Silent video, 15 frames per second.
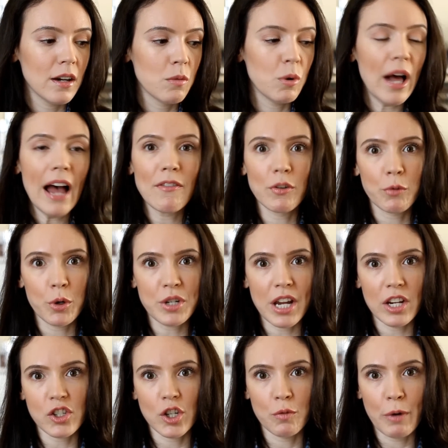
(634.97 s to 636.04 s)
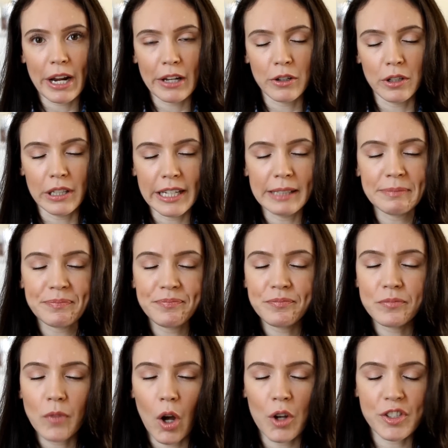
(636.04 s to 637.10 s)
will have in rotation regularly
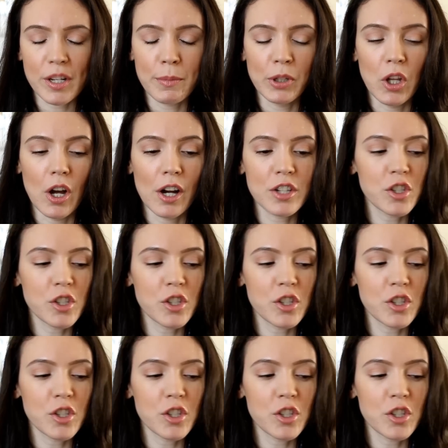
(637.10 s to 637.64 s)
all summer long.